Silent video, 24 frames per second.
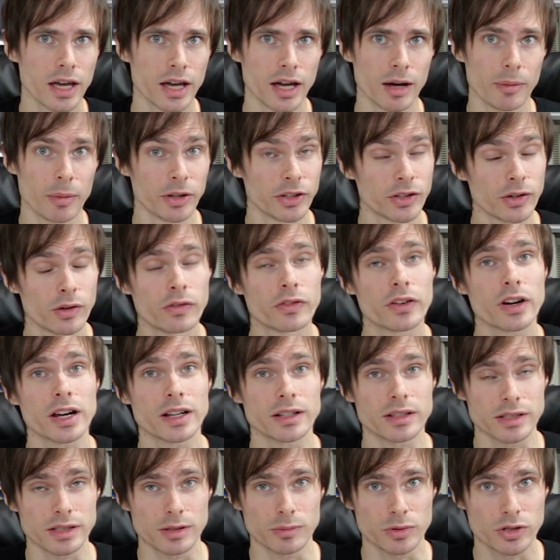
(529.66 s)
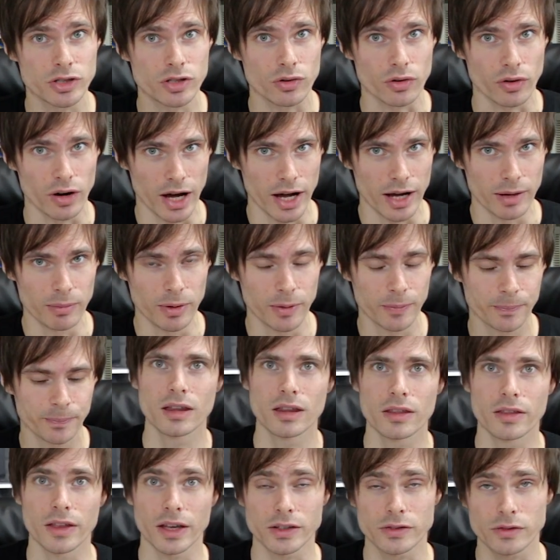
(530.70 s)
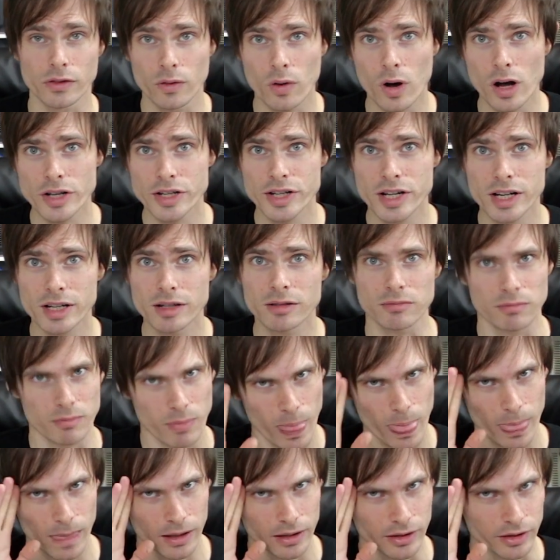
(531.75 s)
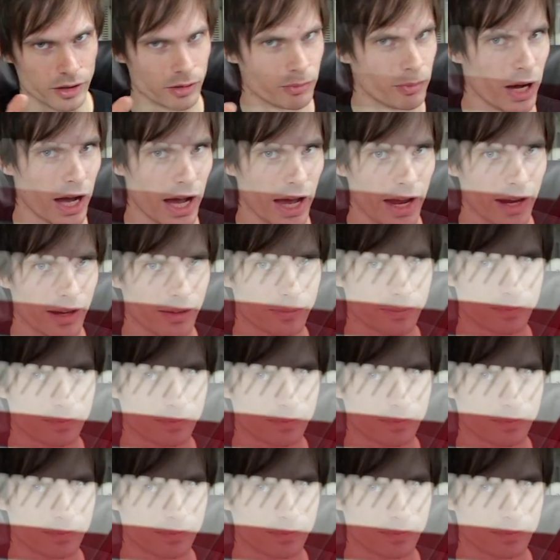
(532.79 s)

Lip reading: But don't forget to subscribe. Thanks for watching. Goodbye.